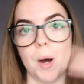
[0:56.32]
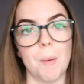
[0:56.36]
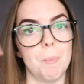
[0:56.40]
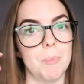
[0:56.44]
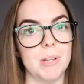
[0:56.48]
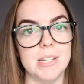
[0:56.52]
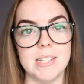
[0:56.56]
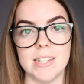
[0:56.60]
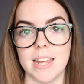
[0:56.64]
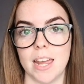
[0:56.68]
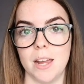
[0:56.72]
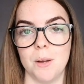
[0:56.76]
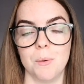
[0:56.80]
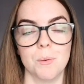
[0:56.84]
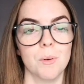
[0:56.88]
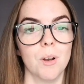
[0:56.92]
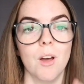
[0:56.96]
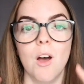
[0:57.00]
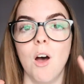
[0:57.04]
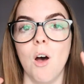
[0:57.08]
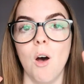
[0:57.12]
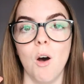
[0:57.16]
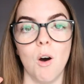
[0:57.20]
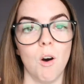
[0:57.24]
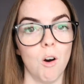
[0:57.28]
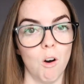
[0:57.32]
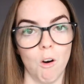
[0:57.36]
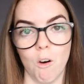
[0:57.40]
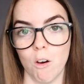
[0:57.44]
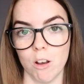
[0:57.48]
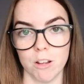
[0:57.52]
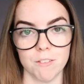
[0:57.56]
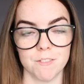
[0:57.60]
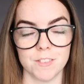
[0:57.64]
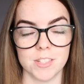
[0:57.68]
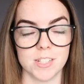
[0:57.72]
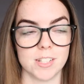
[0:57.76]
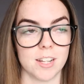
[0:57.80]
up and down all
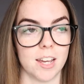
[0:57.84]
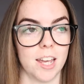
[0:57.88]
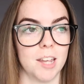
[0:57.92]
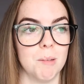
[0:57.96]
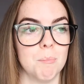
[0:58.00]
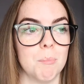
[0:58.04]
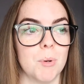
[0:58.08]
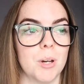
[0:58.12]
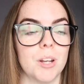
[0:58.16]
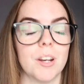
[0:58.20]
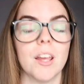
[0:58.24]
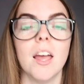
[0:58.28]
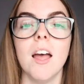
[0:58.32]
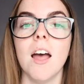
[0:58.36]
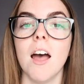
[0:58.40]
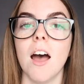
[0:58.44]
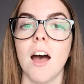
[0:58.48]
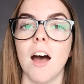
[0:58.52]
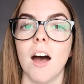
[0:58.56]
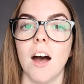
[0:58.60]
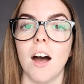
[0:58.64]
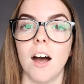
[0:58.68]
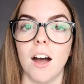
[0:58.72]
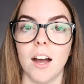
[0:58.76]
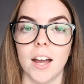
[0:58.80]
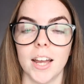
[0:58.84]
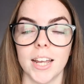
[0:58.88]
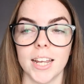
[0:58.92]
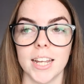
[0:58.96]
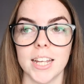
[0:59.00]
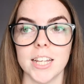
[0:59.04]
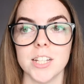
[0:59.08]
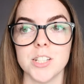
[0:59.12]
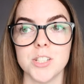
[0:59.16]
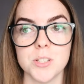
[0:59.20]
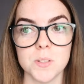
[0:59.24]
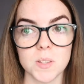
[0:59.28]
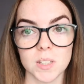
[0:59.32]
of the time. But
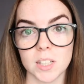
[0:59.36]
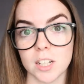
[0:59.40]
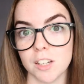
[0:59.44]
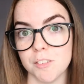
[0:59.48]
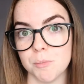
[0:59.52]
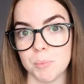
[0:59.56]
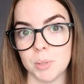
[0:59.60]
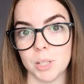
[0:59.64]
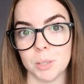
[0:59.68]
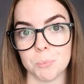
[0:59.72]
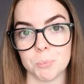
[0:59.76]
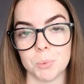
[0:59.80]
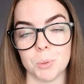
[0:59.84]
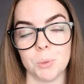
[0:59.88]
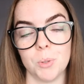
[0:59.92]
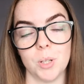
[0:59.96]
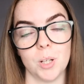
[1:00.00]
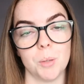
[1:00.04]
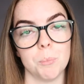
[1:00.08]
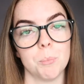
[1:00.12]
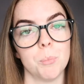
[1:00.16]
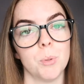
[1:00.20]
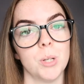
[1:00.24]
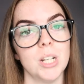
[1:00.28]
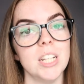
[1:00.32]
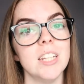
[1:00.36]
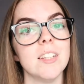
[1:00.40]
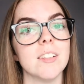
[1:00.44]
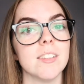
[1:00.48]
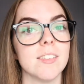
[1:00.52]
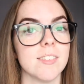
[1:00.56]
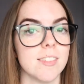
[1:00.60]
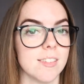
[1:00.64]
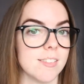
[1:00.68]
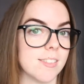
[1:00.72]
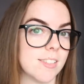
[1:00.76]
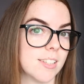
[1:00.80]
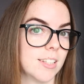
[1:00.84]
I do think I've been uploading pretty
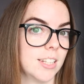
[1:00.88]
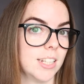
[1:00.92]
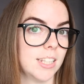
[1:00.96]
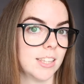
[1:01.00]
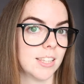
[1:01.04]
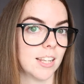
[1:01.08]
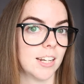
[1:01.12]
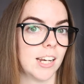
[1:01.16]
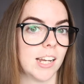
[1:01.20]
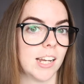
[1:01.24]
consistently the